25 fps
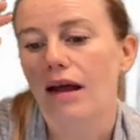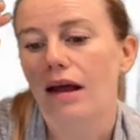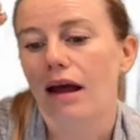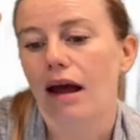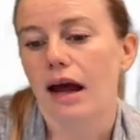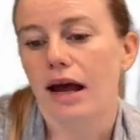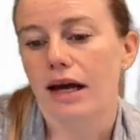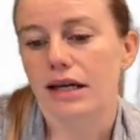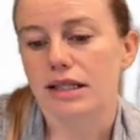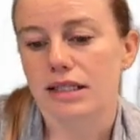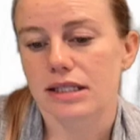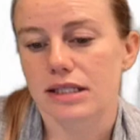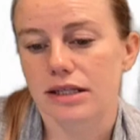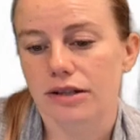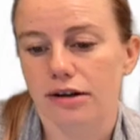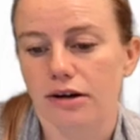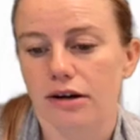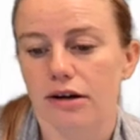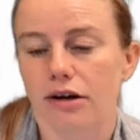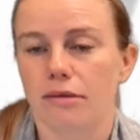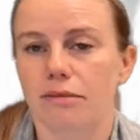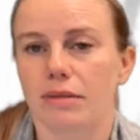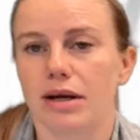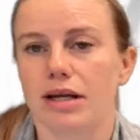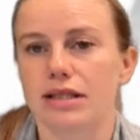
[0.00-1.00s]

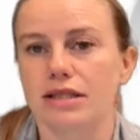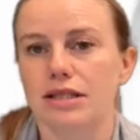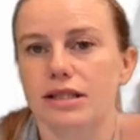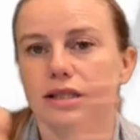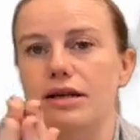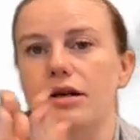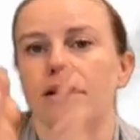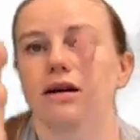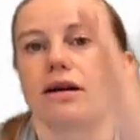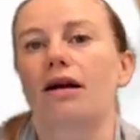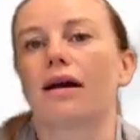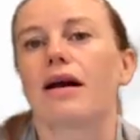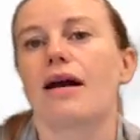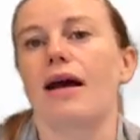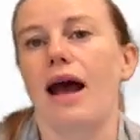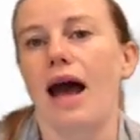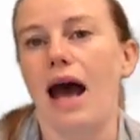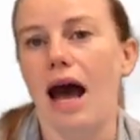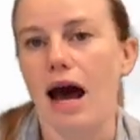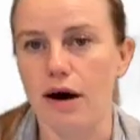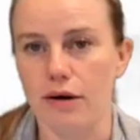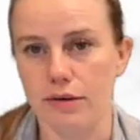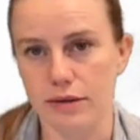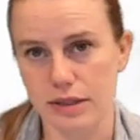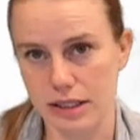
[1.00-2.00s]
Exterior means they're
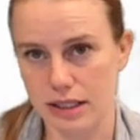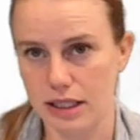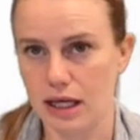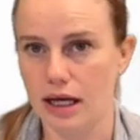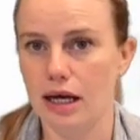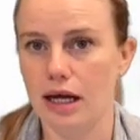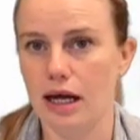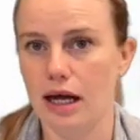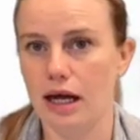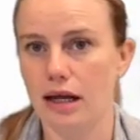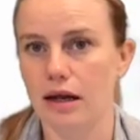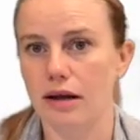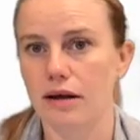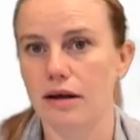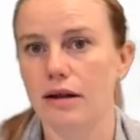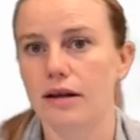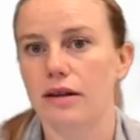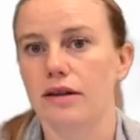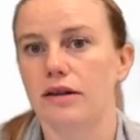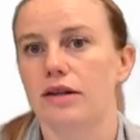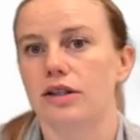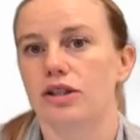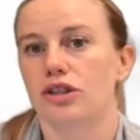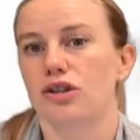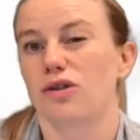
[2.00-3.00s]
outside
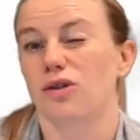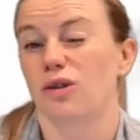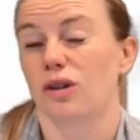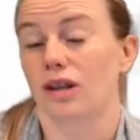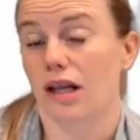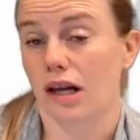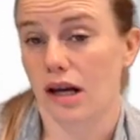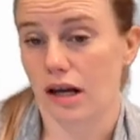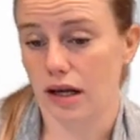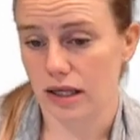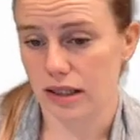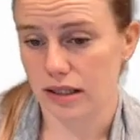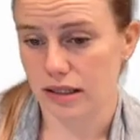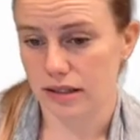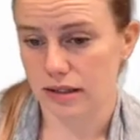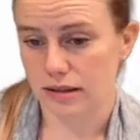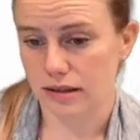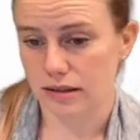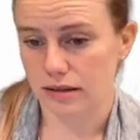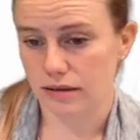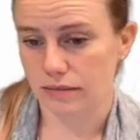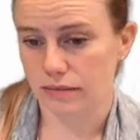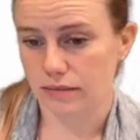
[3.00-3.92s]
the two lines.